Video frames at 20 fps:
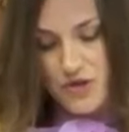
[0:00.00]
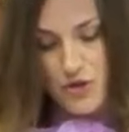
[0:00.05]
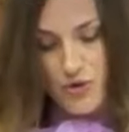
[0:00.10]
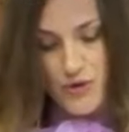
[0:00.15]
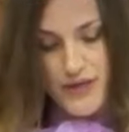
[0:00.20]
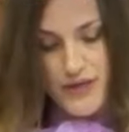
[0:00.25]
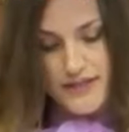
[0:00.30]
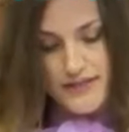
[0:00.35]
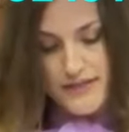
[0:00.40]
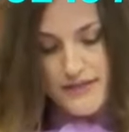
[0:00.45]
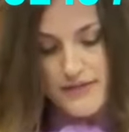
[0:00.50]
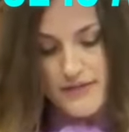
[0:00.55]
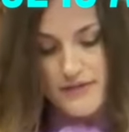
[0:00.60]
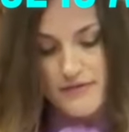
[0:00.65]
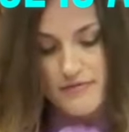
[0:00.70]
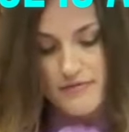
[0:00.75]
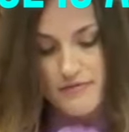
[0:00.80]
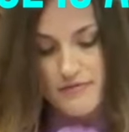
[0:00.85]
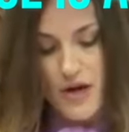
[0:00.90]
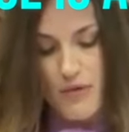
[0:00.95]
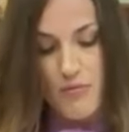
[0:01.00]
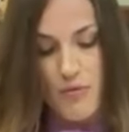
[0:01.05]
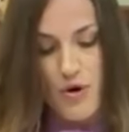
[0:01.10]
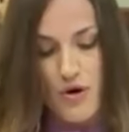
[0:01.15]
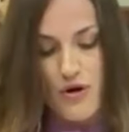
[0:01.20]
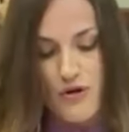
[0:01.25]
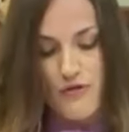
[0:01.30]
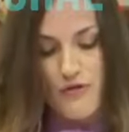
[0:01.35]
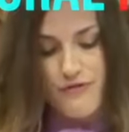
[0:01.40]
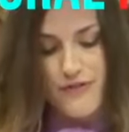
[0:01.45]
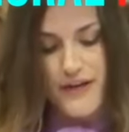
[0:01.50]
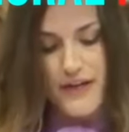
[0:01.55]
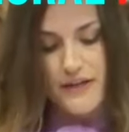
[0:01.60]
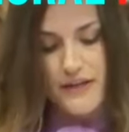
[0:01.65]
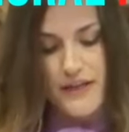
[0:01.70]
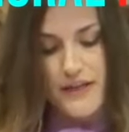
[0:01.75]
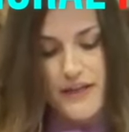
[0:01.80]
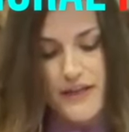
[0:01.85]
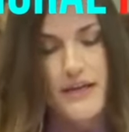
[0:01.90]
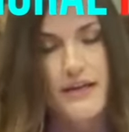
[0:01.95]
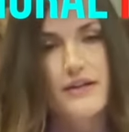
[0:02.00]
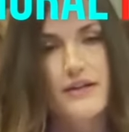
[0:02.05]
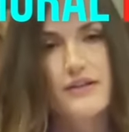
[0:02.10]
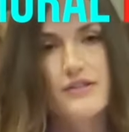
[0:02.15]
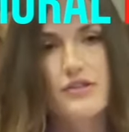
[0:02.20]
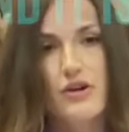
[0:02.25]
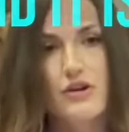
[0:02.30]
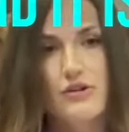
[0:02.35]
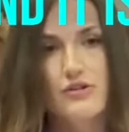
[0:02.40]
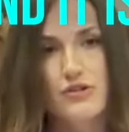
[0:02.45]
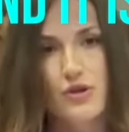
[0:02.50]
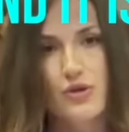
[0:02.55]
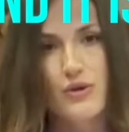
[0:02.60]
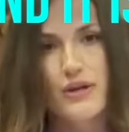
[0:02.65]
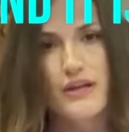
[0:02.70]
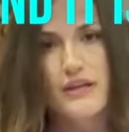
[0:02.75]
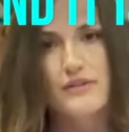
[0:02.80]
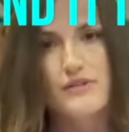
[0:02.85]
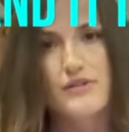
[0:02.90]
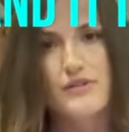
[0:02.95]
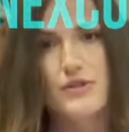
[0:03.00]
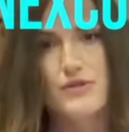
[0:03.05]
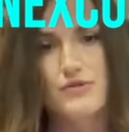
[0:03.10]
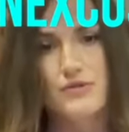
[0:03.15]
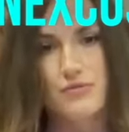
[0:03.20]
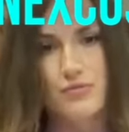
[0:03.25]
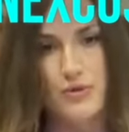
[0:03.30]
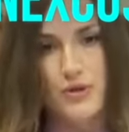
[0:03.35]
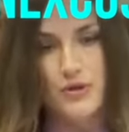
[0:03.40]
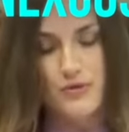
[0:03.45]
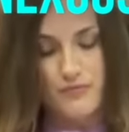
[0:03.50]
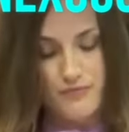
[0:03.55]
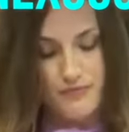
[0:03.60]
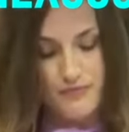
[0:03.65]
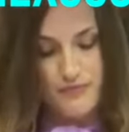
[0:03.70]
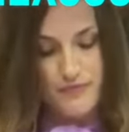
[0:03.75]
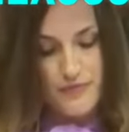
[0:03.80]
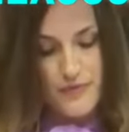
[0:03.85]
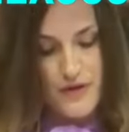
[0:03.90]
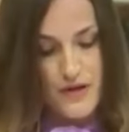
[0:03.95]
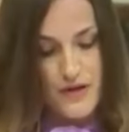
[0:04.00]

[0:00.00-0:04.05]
is a choice, a moral failing, and it is also inexcusable.